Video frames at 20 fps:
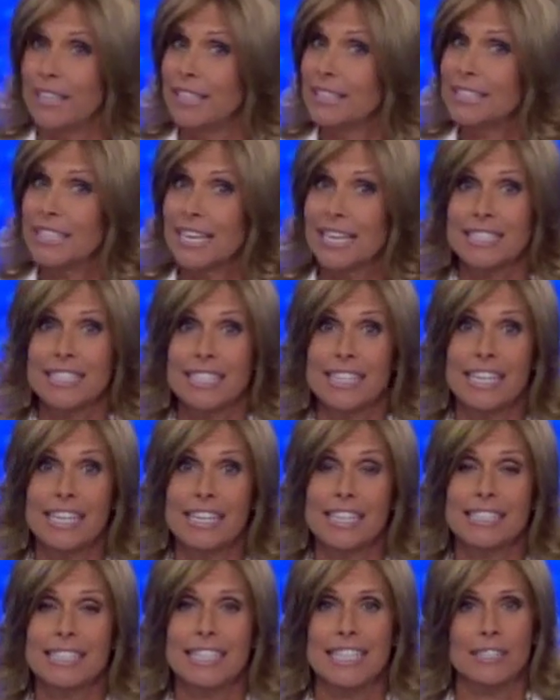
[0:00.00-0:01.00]
It says it
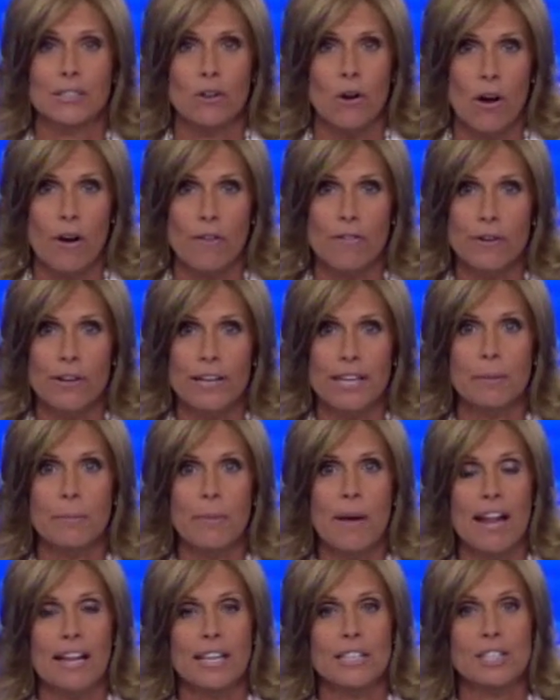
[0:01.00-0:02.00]
is. It's offered an
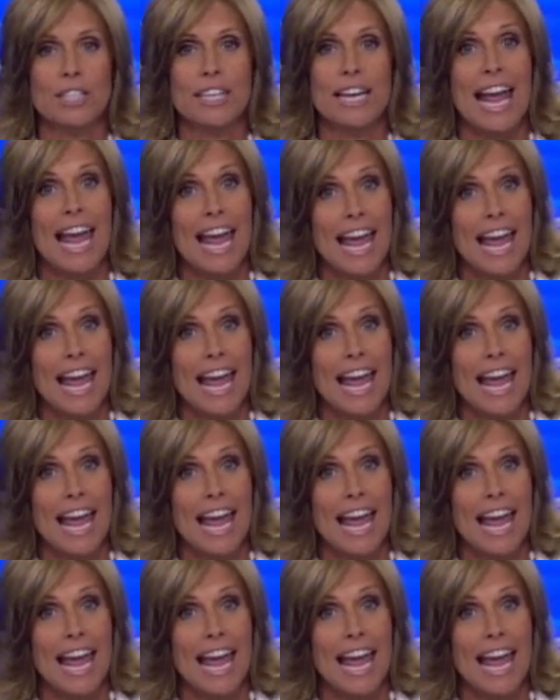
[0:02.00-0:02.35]
apology